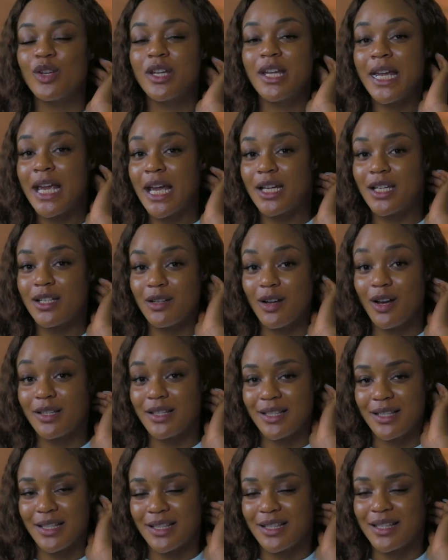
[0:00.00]
hear the
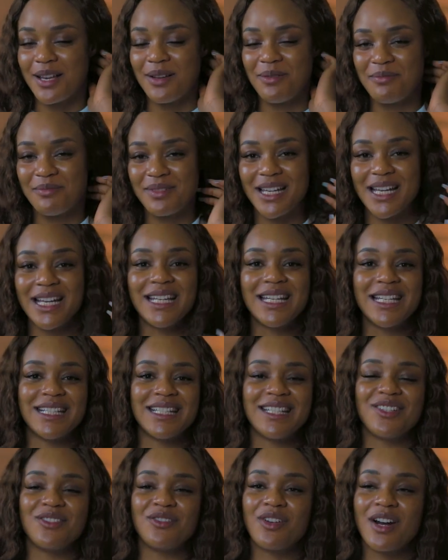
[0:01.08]
narcissism in
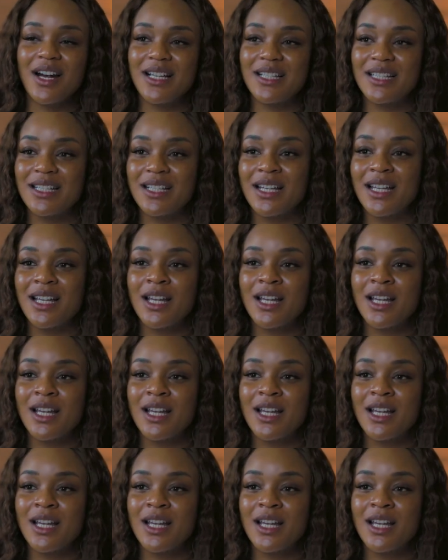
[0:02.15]
it, right?